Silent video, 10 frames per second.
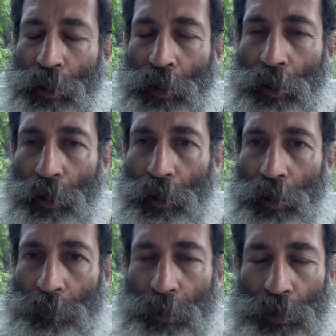Uh,
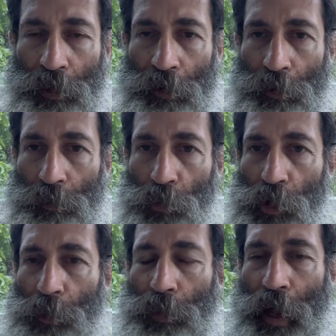but the
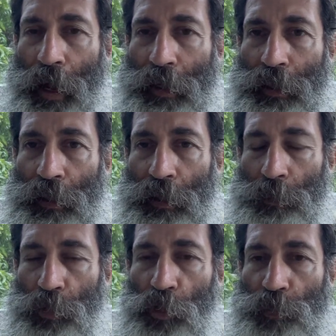Maria Black and the
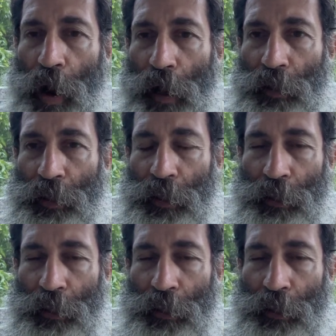Improved Pollock and the